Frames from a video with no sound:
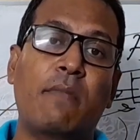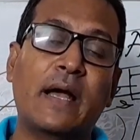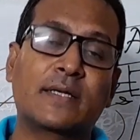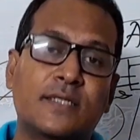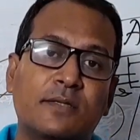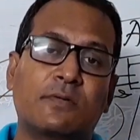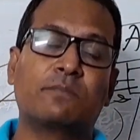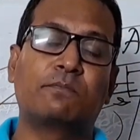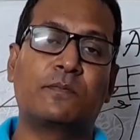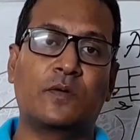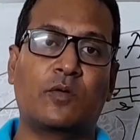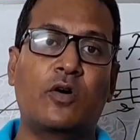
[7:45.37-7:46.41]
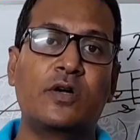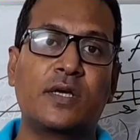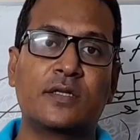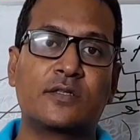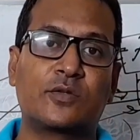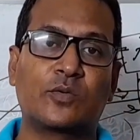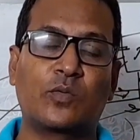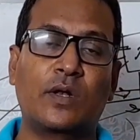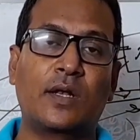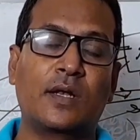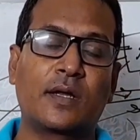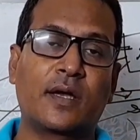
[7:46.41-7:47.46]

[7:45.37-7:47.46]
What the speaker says: maximum audience will